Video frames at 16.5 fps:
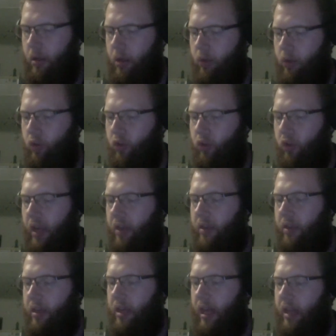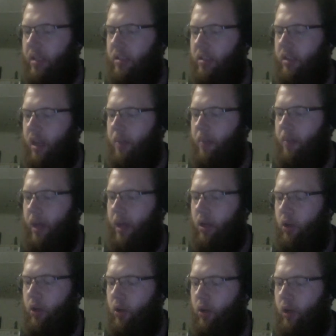to take the next step and
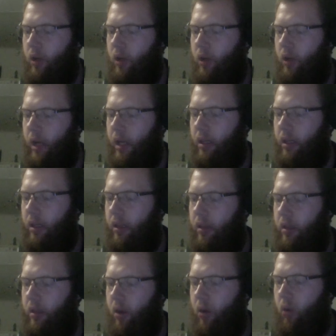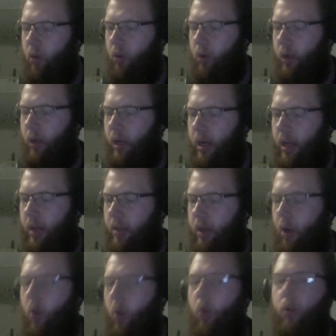look at the all, cre- the
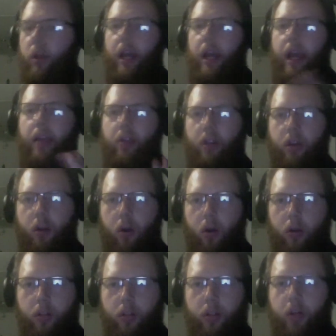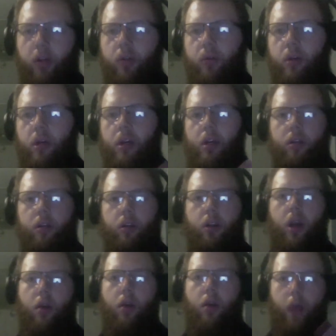all creating God. So, you
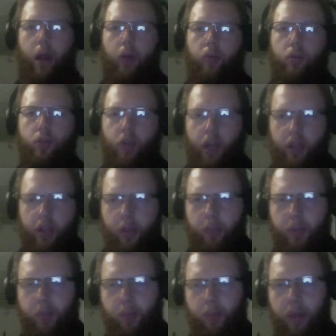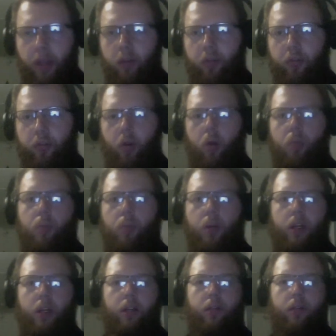know, how to change the perspective from
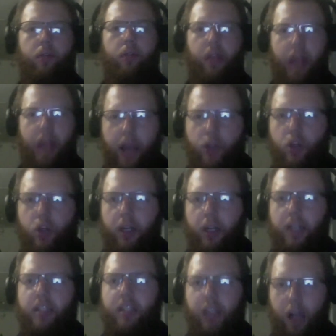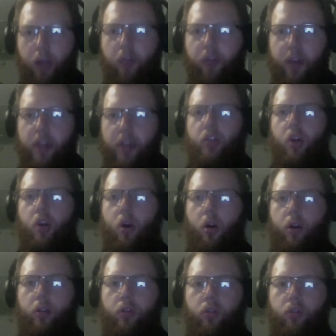that nature itself is
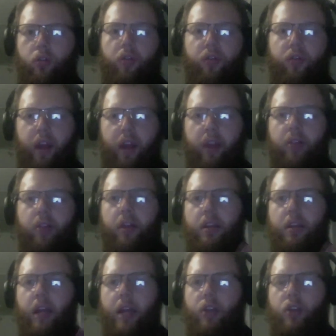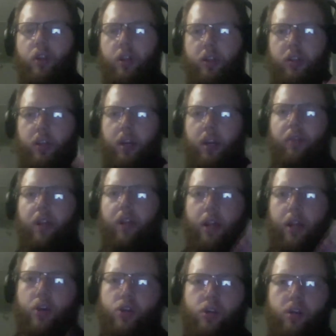God to the fact that nature is
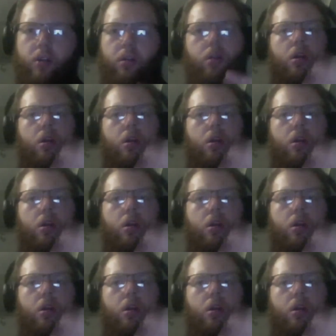revelation